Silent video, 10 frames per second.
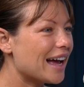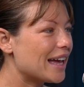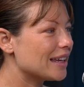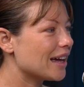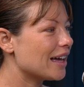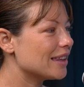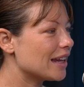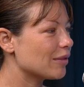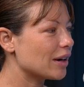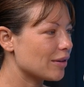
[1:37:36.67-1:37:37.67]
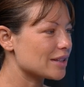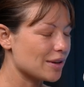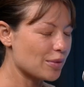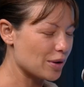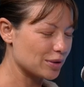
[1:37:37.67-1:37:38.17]
And then when I was
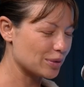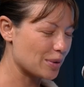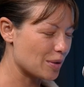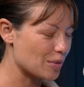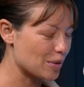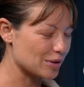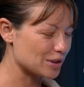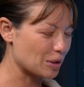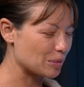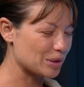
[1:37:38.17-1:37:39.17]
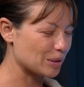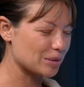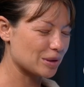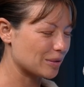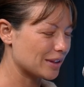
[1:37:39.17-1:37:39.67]
like, whoa, stop,
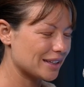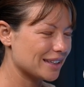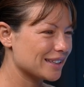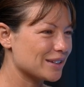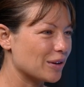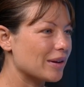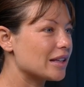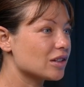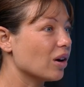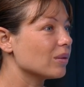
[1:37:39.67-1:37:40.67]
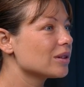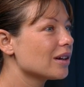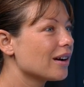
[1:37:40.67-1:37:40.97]
it stopped.